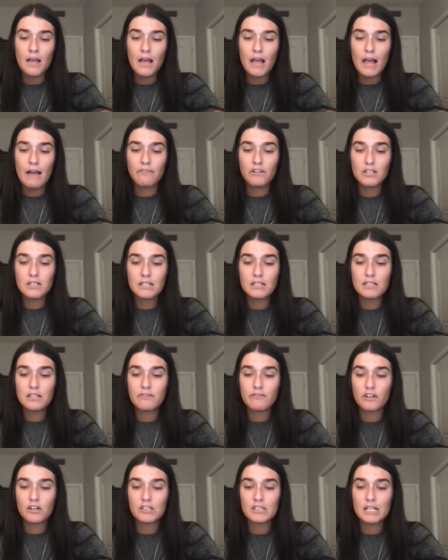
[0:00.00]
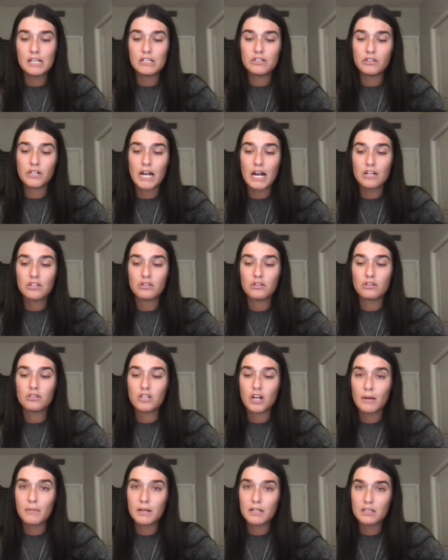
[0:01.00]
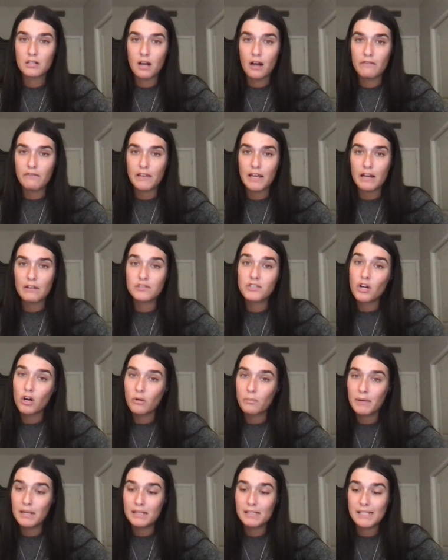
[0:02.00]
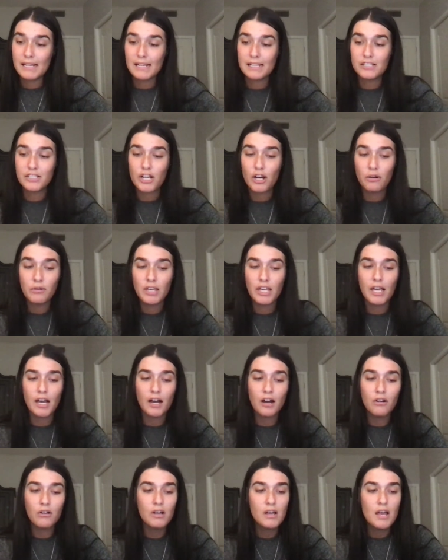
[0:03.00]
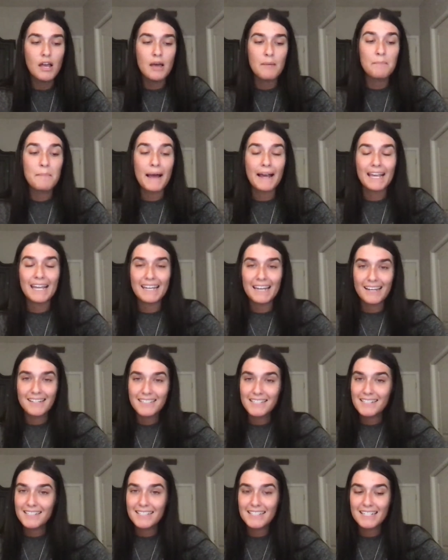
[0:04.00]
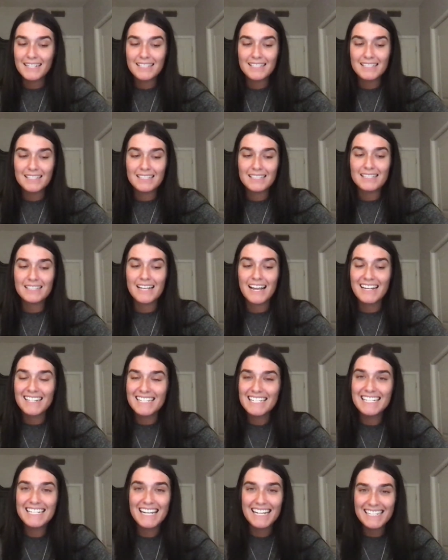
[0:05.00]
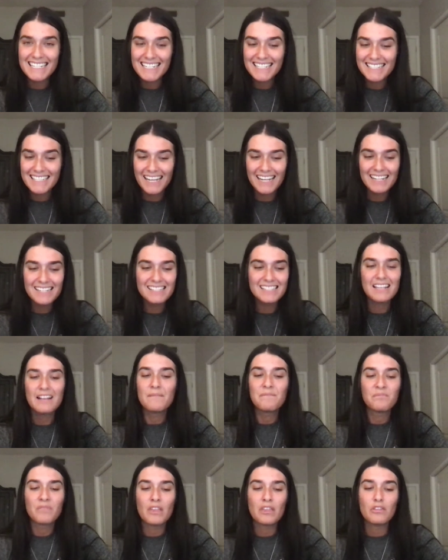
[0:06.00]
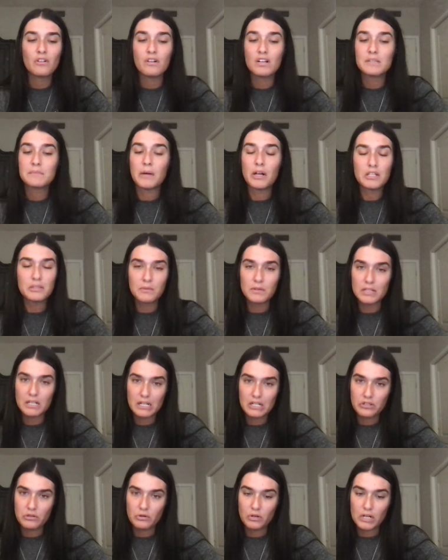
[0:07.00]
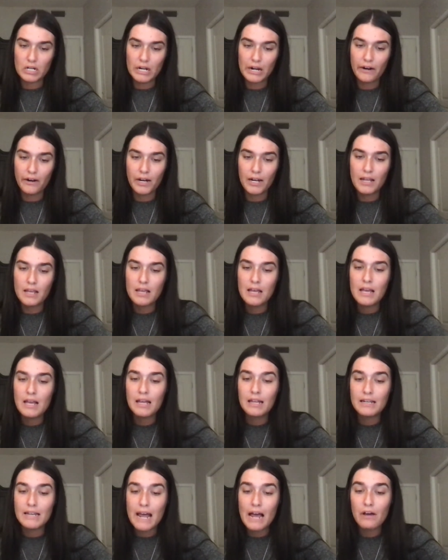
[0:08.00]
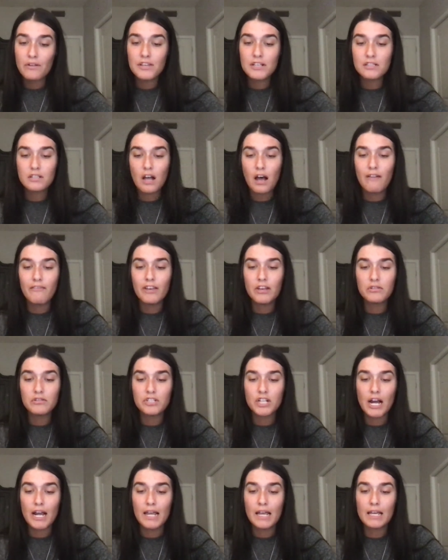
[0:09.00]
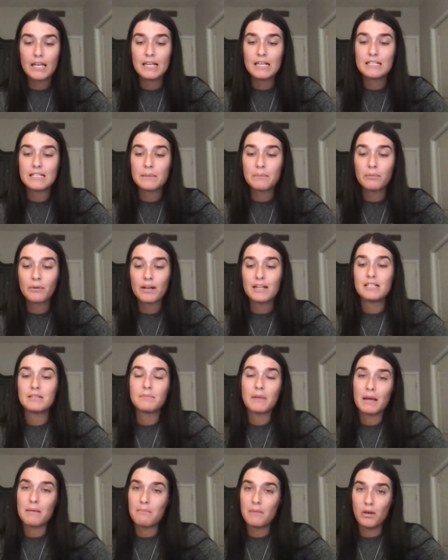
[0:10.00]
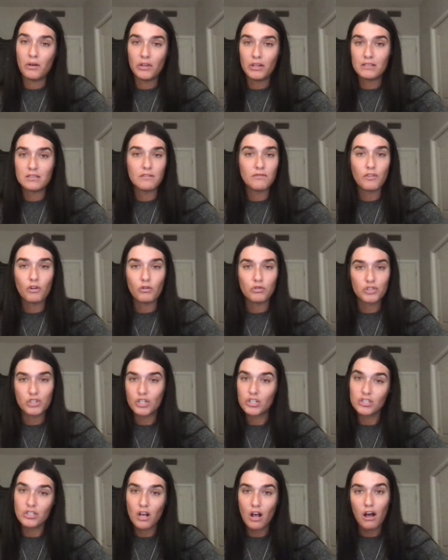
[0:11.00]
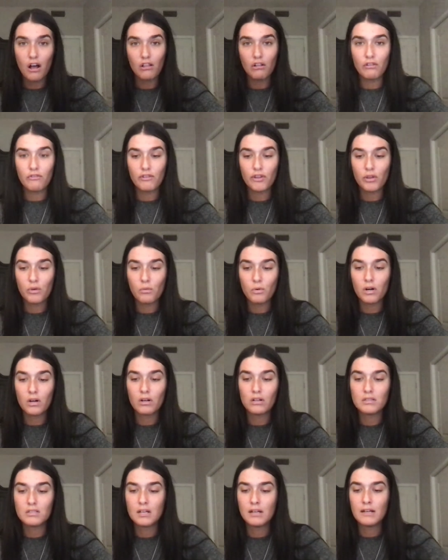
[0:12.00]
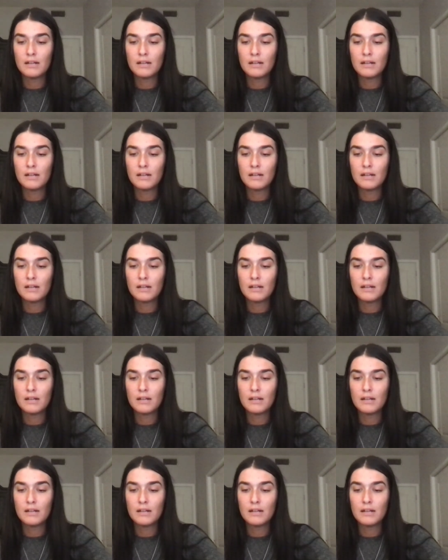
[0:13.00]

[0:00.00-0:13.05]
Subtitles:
Ever since the first international Starbucks coffee house opened in Tokyo back in 1996, the response was extraordinary. Now this coffee house giant is embraced by millions of cultures all over the world.